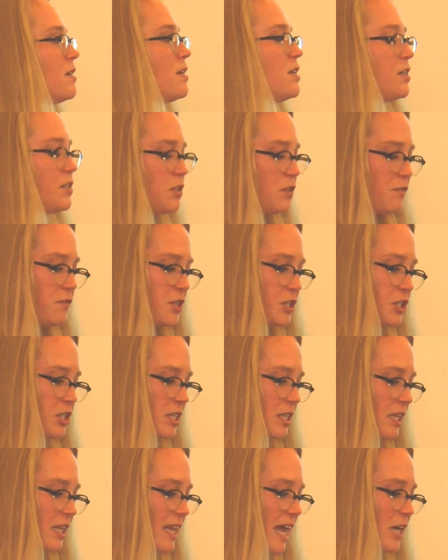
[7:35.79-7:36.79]

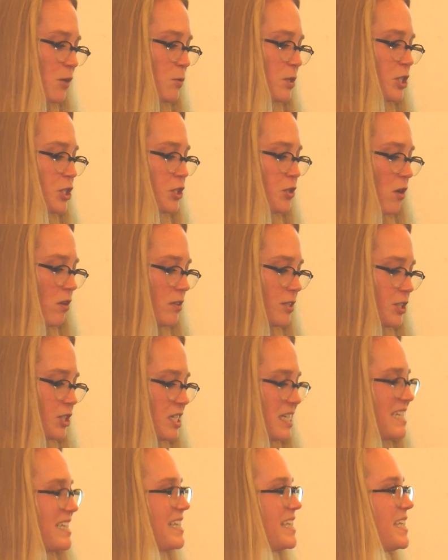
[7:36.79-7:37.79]
Sufficient language knowledge
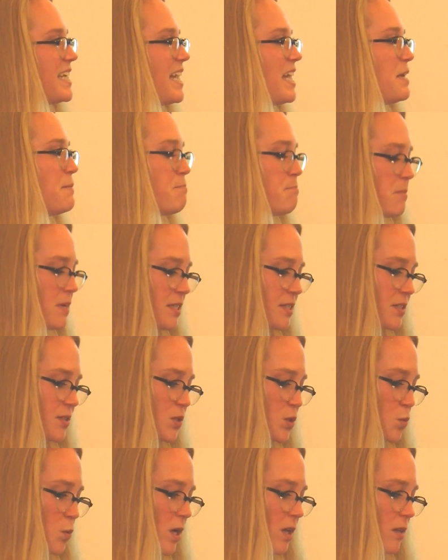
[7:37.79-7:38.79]
is a must
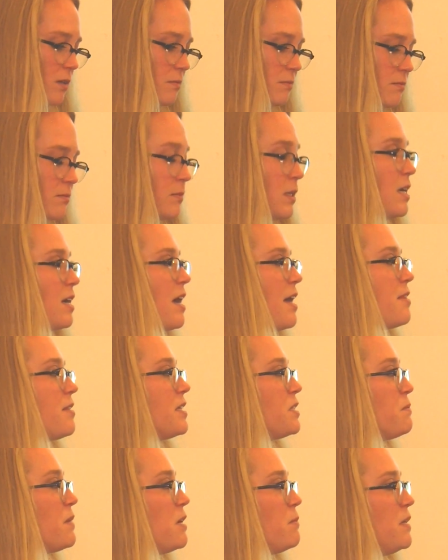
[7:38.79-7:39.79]
as well, and
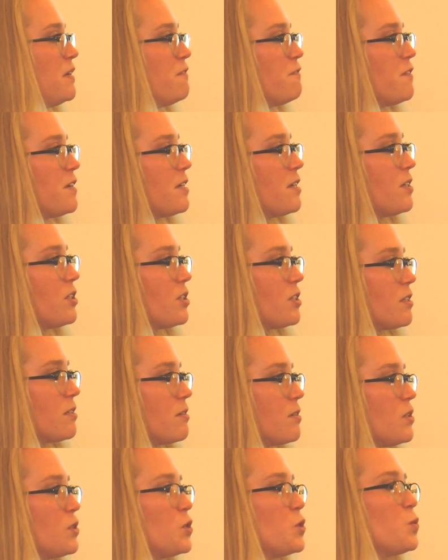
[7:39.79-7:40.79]
this may be Finnish,
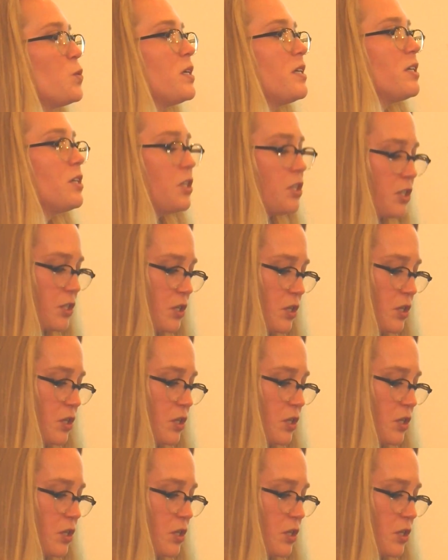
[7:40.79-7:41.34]
Swedish,